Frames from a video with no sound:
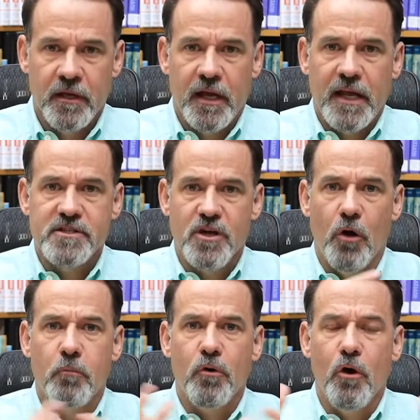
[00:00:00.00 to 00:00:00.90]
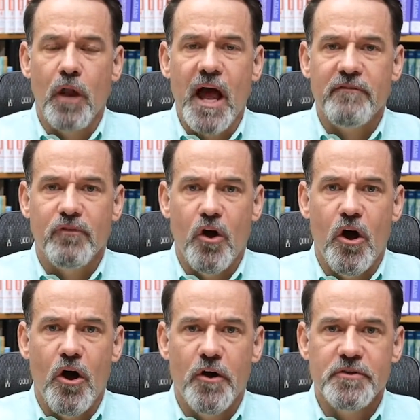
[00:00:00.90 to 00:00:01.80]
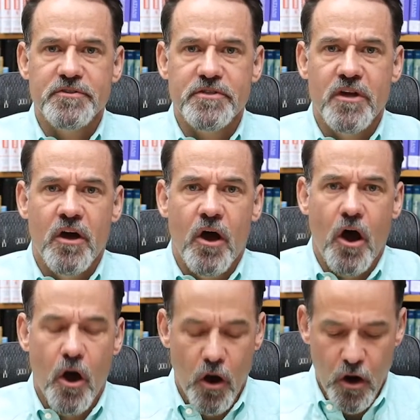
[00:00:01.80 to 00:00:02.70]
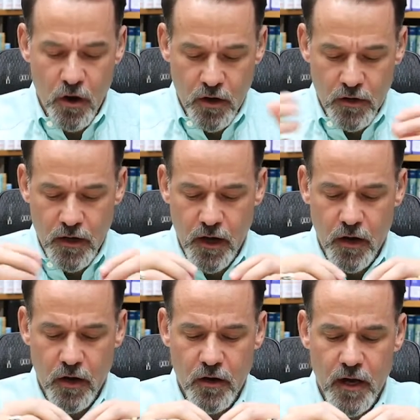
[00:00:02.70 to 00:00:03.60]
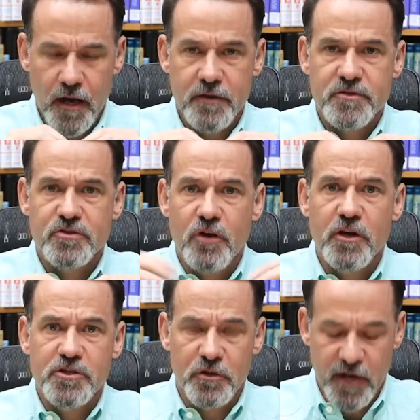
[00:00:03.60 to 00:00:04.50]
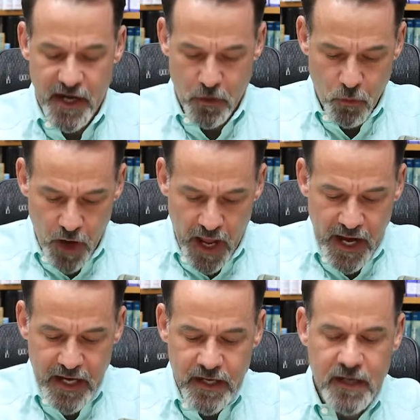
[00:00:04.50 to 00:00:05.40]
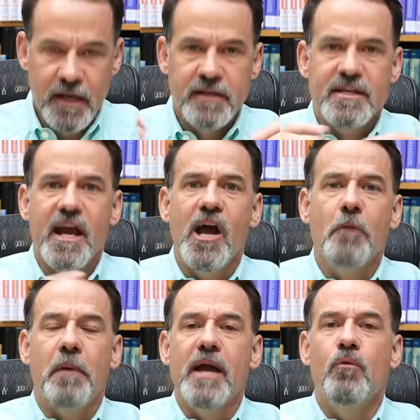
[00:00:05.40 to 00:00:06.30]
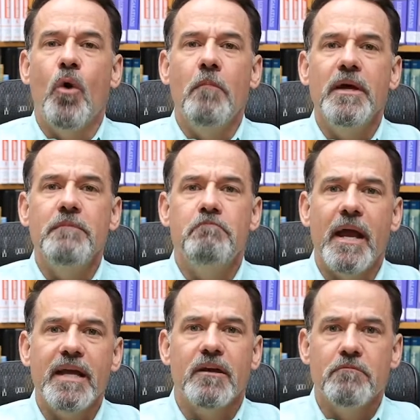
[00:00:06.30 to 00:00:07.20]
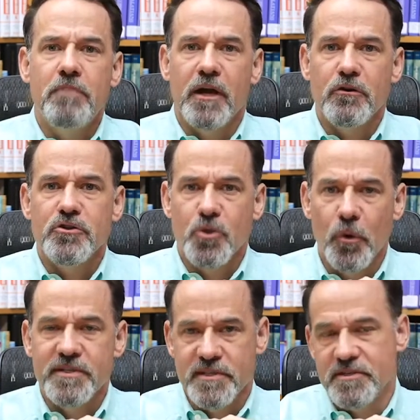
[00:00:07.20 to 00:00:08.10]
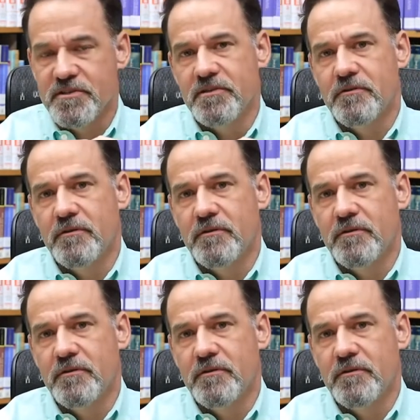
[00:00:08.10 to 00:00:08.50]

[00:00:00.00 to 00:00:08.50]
And so pro-life laws are structured in a way to help a woman make better choices.